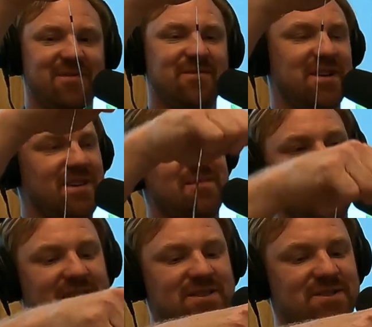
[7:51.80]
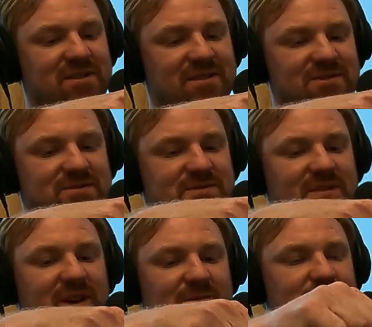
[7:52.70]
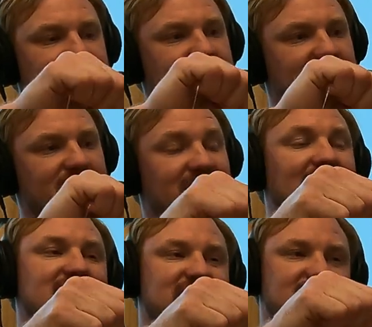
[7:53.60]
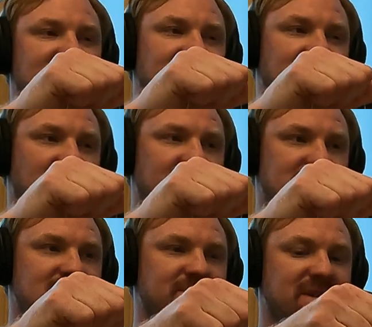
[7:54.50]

Well, because there's like rules, not necessarily in Wilmington,